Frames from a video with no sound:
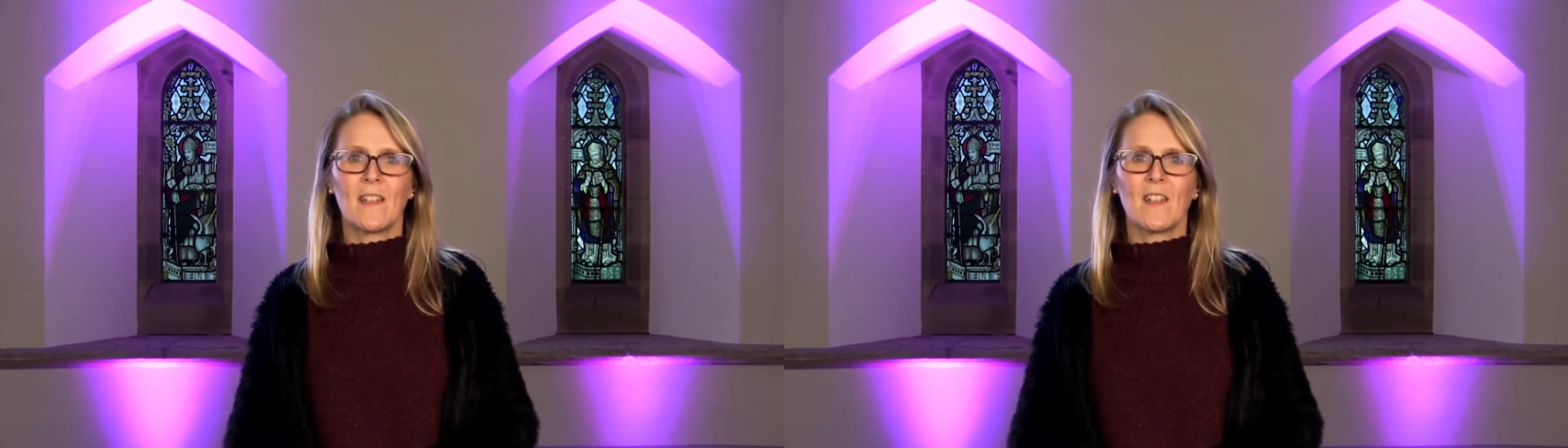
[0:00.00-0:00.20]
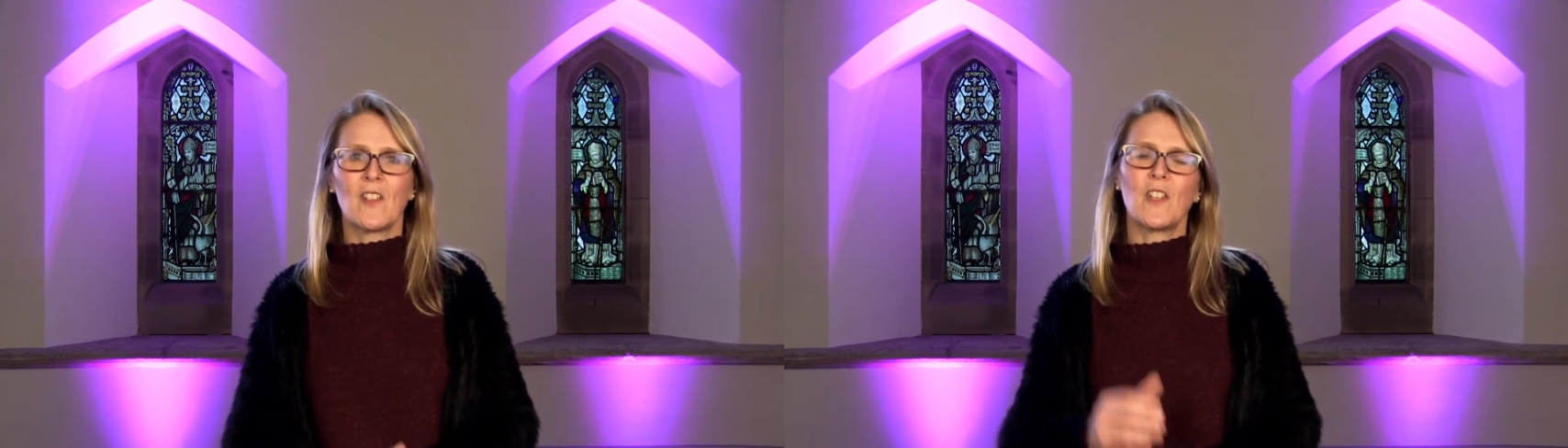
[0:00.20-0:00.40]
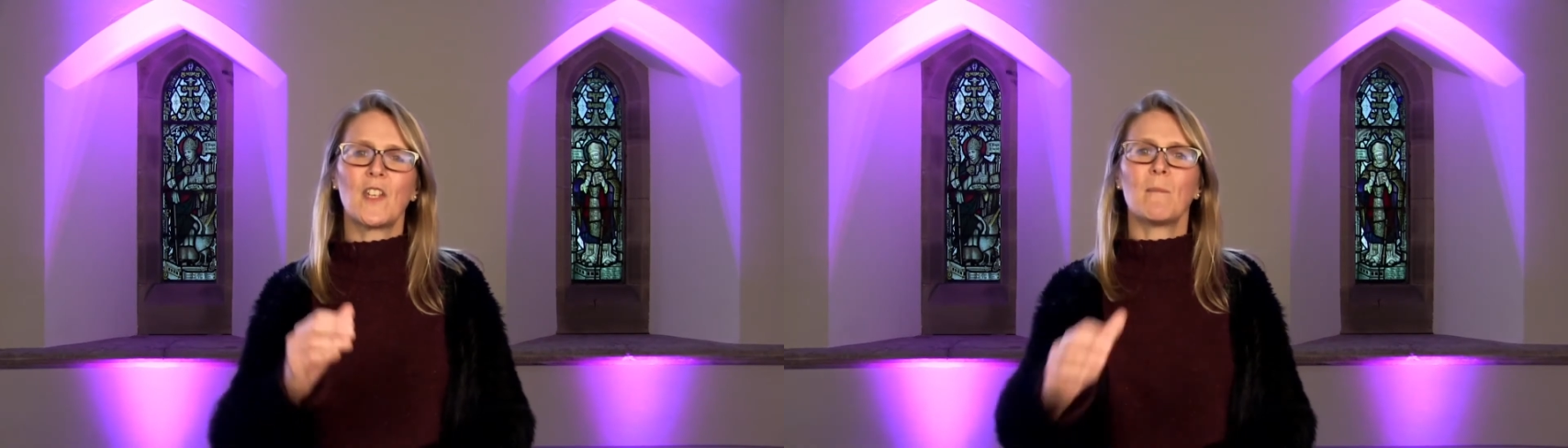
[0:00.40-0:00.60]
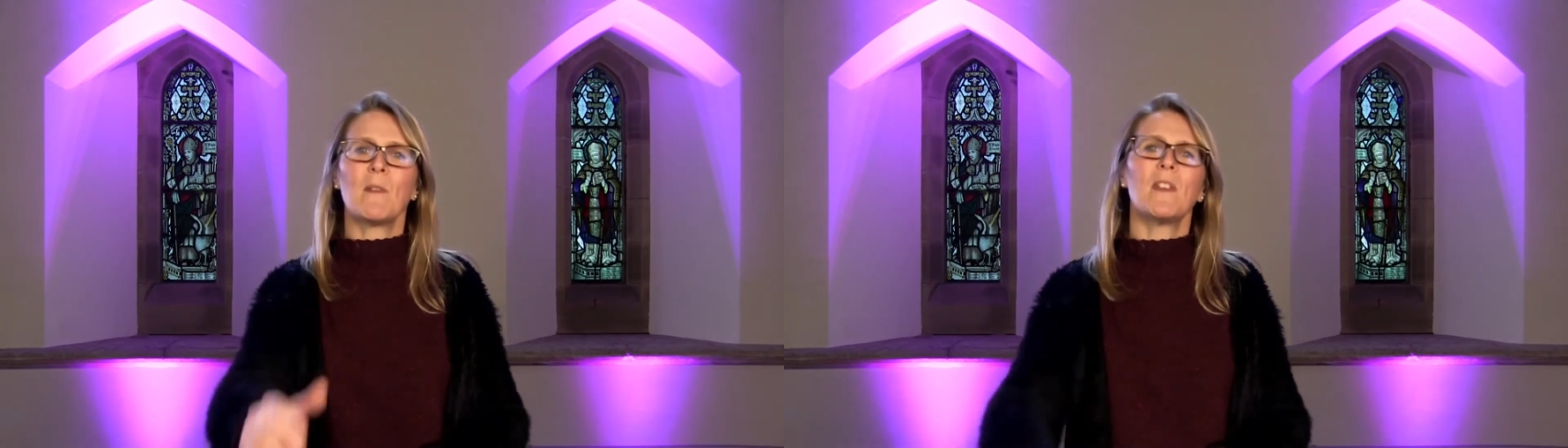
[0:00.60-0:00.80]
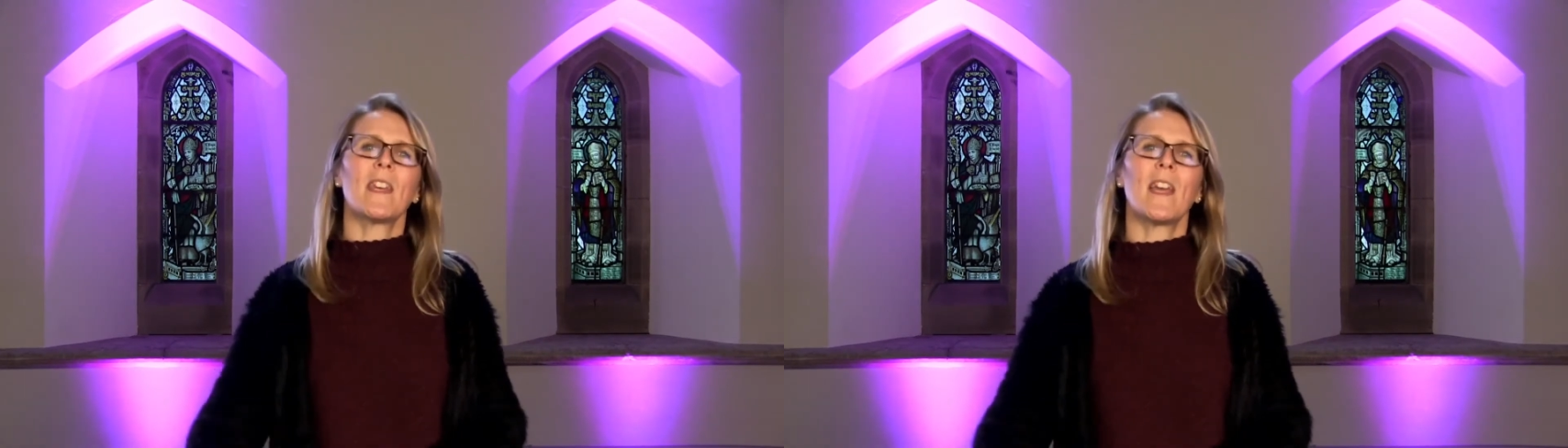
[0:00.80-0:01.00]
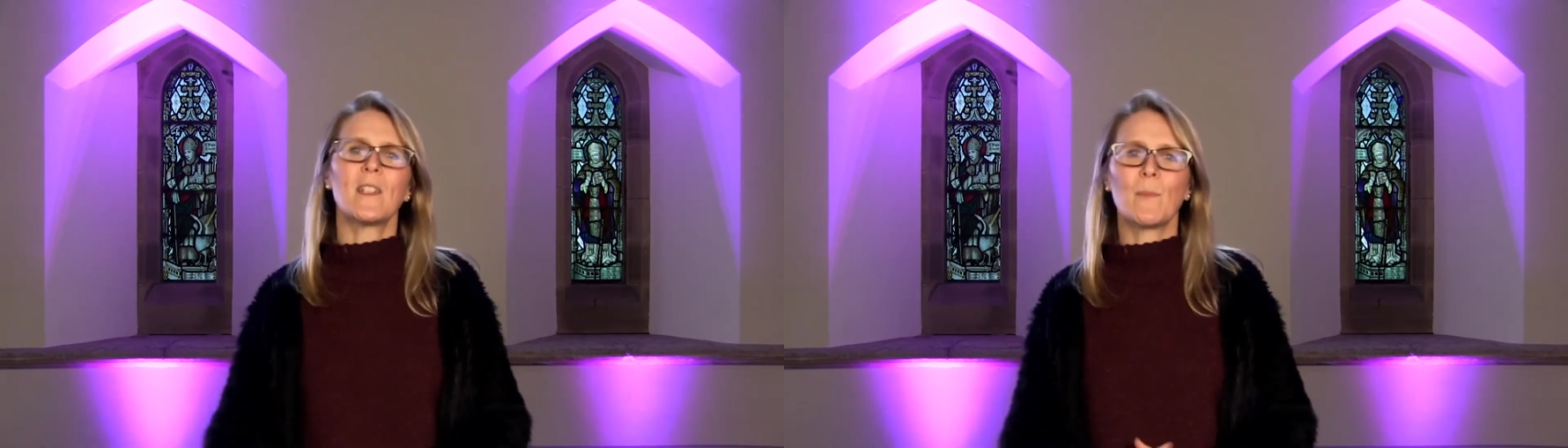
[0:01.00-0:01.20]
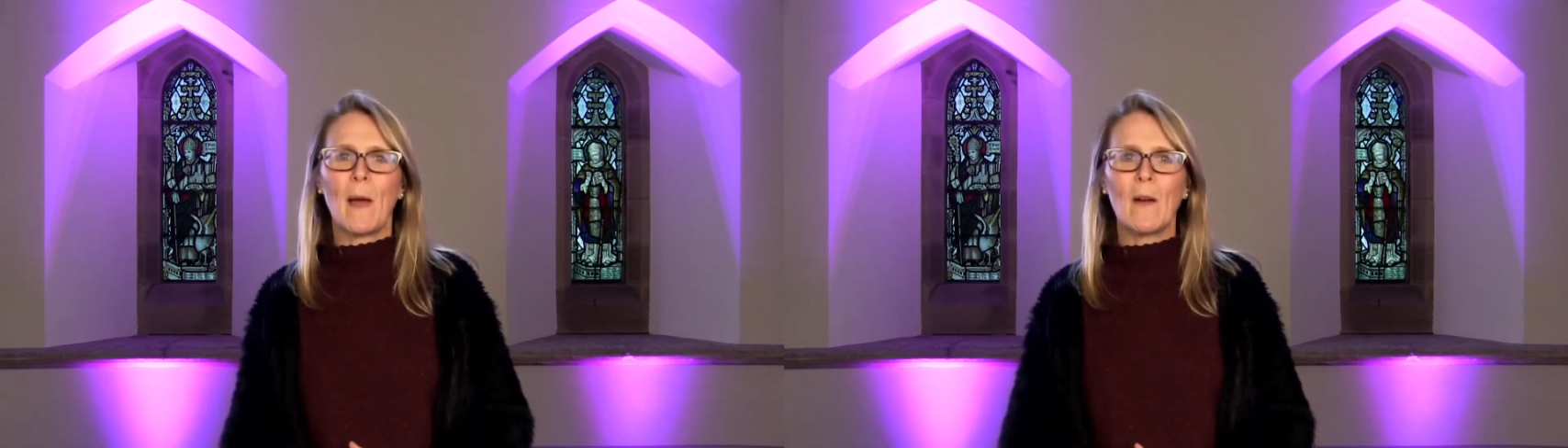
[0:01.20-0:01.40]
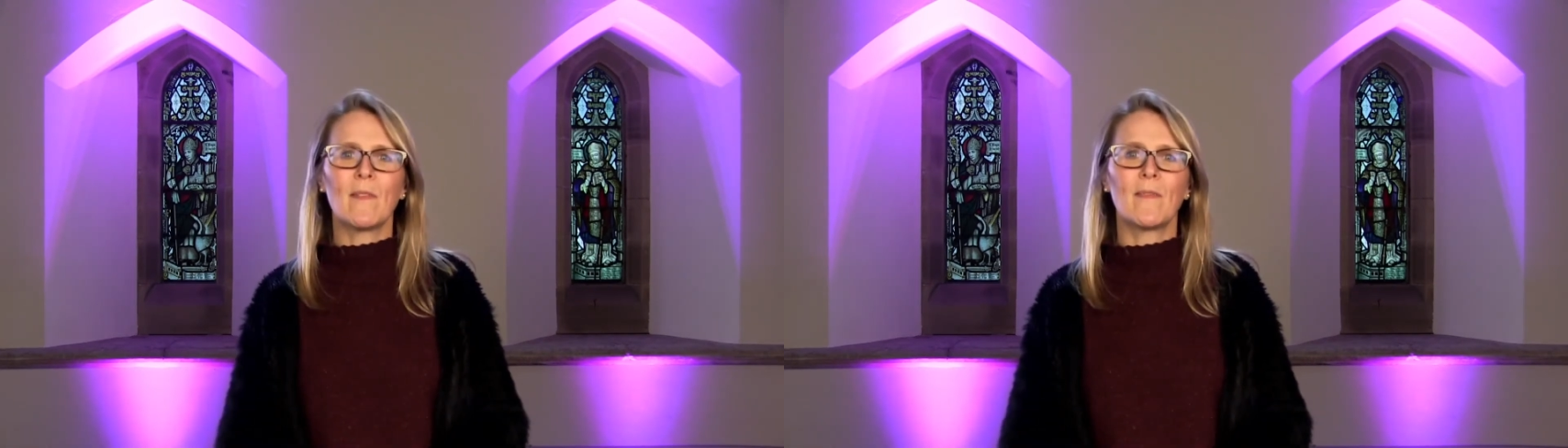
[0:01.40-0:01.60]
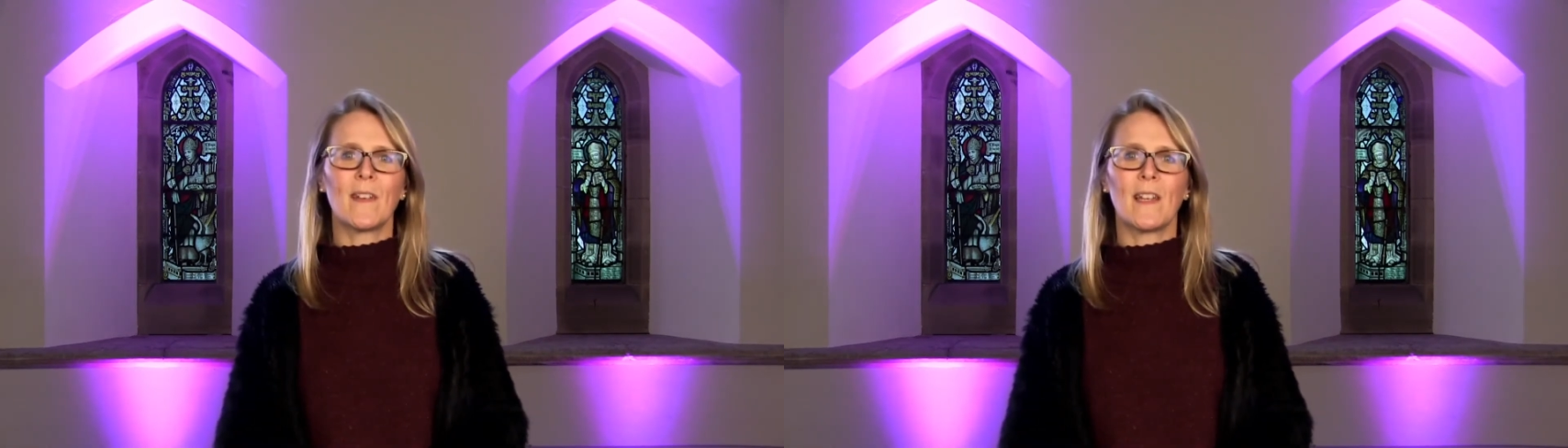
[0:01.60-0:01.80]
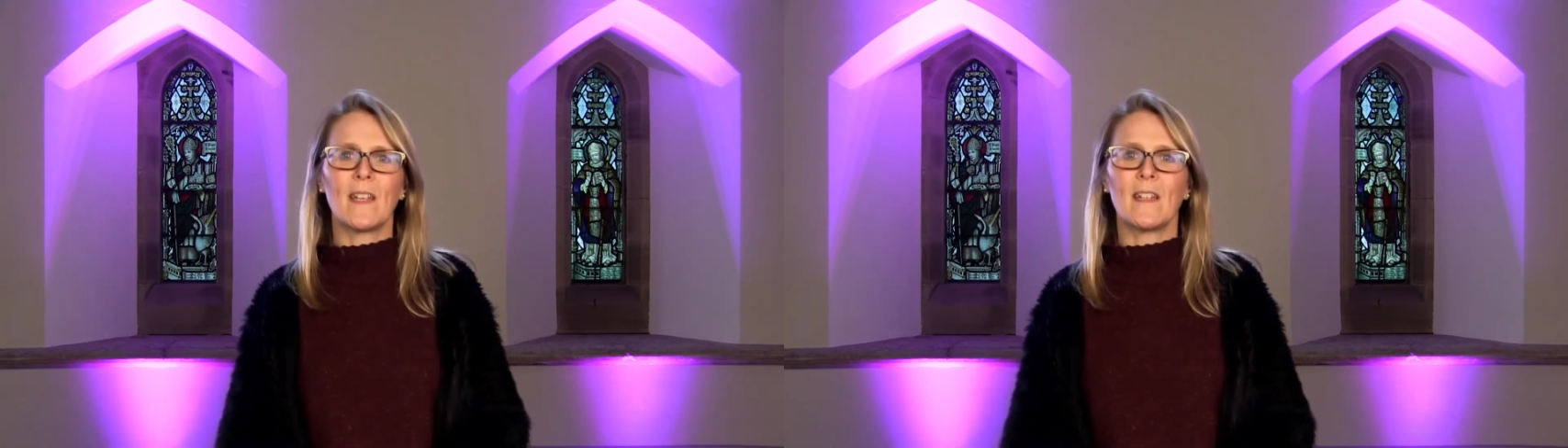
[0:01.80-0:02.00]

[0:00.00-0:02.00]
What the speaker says: She communicates powerfully.